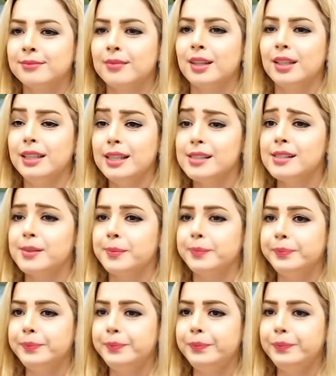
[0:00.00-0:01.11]
Yes.
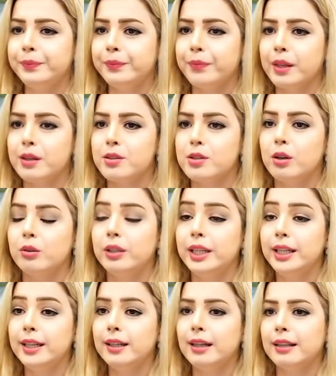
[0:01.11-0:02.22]
So
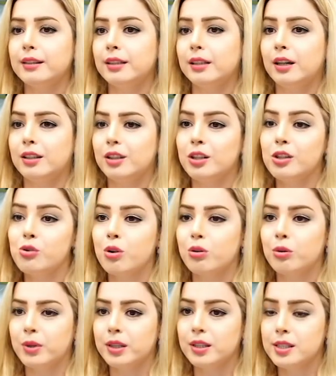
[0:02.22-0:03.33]
here at the Contextual
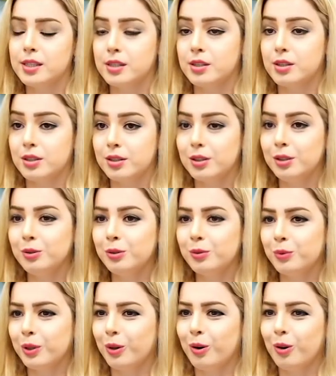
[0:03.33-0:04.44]
Robotics Institute,
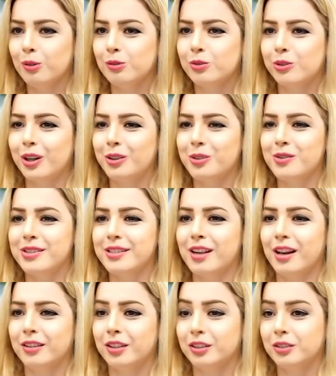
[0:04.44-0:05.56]
we all try to
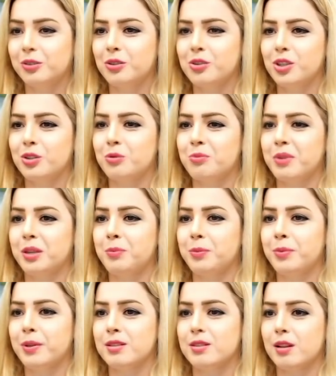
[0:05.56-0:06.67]
design technology to make
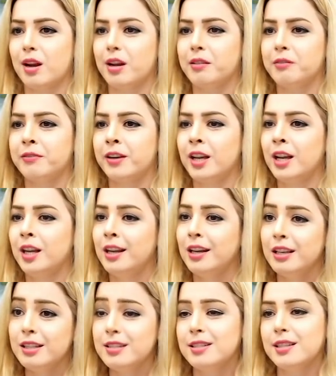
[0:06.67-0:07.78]
people's life
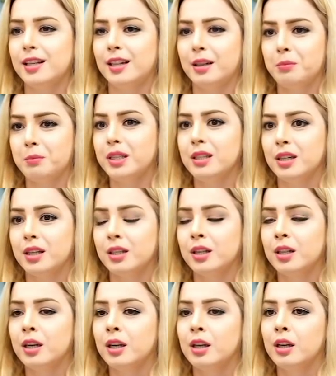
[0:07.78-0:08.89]
easier and better.
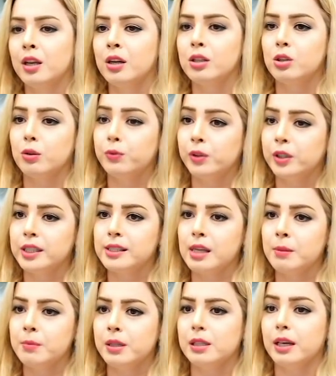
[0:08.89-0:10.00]
So for
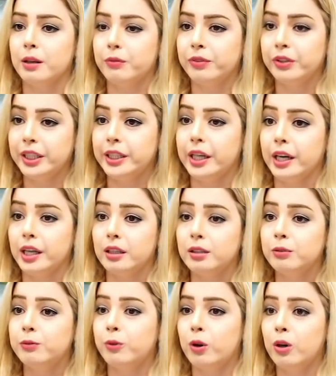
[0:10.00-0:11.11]
example, every
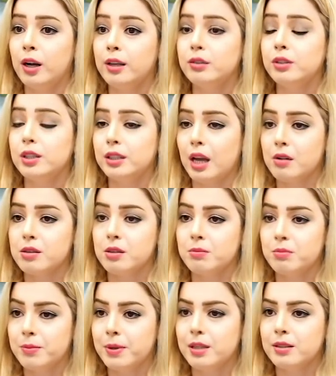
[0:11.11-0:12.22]
year, 400,000
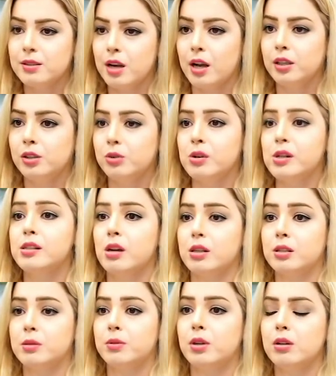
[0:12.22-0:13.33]
people die in US
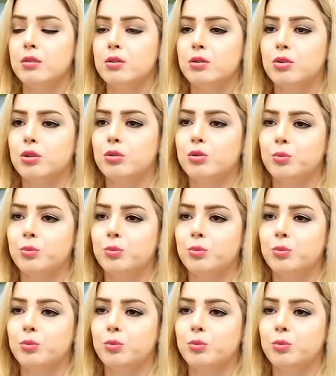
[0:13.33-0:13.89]
hospitals due to